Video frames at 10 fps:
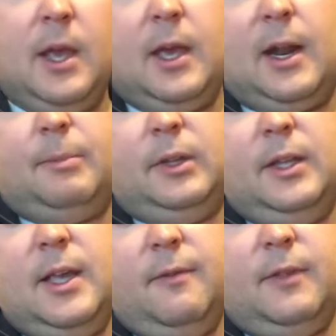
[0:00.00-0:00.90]
And I
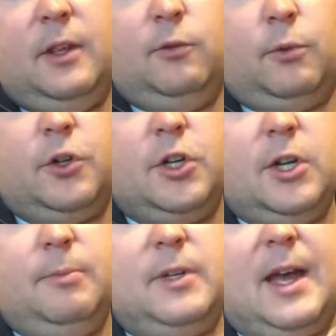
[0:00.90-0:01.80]
believe these were
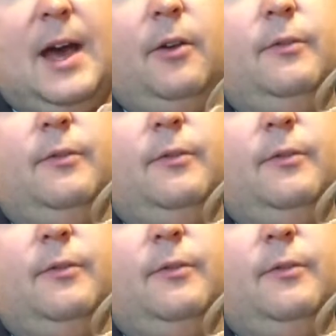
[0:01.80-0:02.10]
shipped out